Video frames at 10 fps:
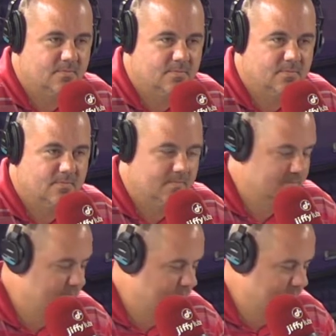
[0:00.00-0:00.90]

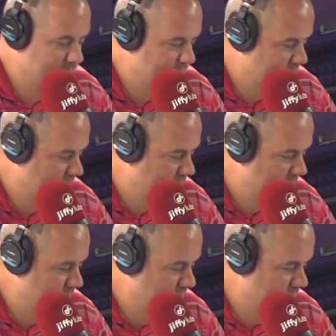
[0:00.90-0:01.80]

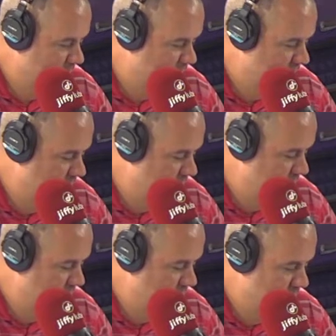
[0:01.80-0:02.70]

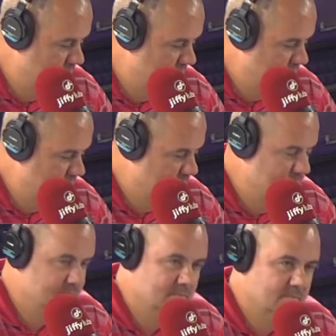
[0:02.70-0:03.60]

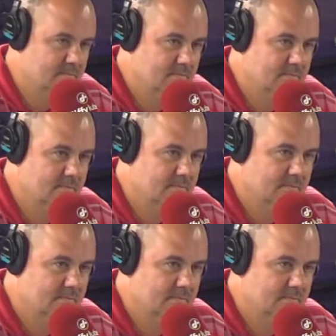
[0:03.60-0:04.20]
No words are spoken by the person on screen.